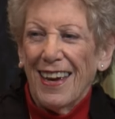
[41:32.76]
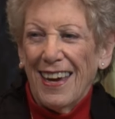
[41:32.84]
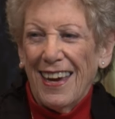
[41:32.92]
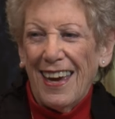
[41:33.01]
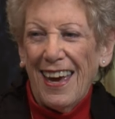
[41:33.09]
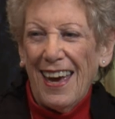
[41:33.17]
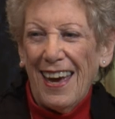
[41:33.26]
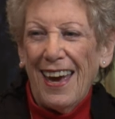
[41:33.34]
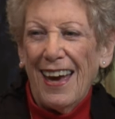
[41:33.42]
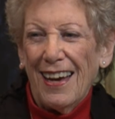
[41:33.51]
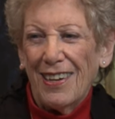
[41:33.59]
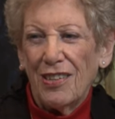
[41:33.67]
Oh, that's
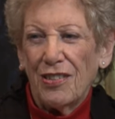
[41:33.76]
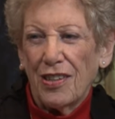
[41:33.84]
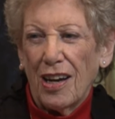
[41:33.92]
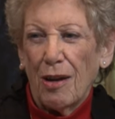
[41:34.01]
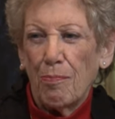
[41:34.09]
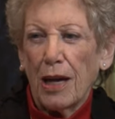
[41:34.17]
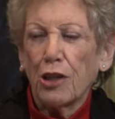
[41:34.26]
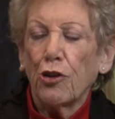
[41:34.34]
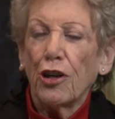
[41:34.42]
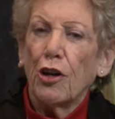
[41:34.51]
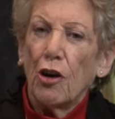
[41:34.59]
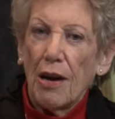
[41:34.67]
and, uh, good. Uh, make
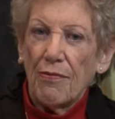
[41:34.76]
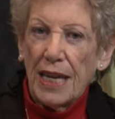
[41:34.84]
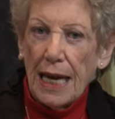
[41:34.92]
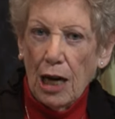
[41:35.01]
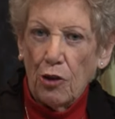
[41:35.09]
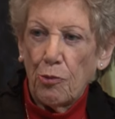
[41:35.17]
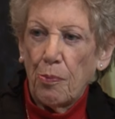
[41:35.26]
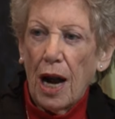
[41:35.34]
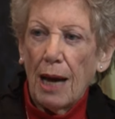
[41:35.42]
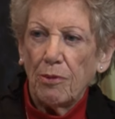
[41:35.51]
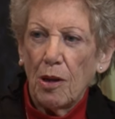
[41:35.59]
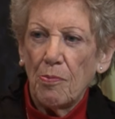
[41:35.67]
sure you don't have any health
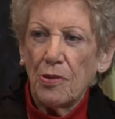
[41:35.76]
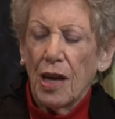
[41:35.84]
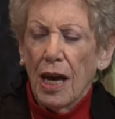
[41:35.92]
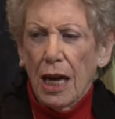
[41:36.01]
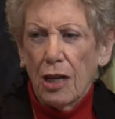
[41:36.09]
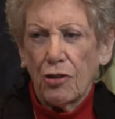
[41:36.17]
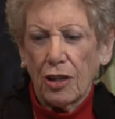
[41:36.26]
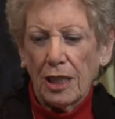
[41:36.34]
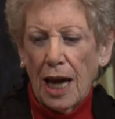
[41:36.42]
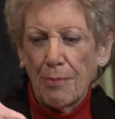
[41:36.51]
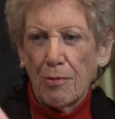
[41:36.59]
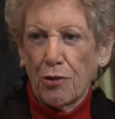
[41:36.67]
problems yeah. to
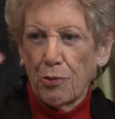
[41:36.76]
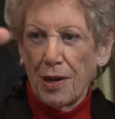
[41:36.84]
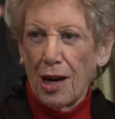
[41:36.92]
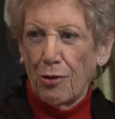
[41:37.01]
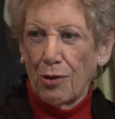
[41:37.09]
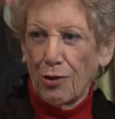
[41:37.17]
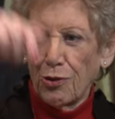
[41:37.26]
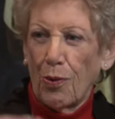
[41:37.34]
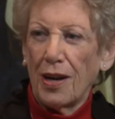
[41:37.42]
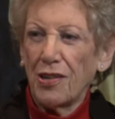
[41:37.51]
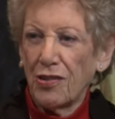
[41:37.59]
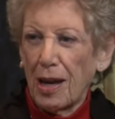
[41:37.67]
climb the
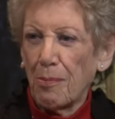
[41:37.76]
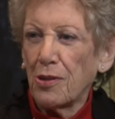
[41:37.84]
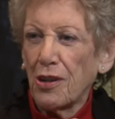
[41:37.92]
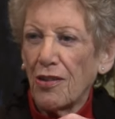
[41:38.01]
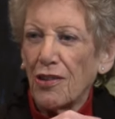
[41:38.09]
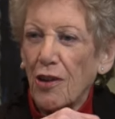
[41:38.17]
320 steps to the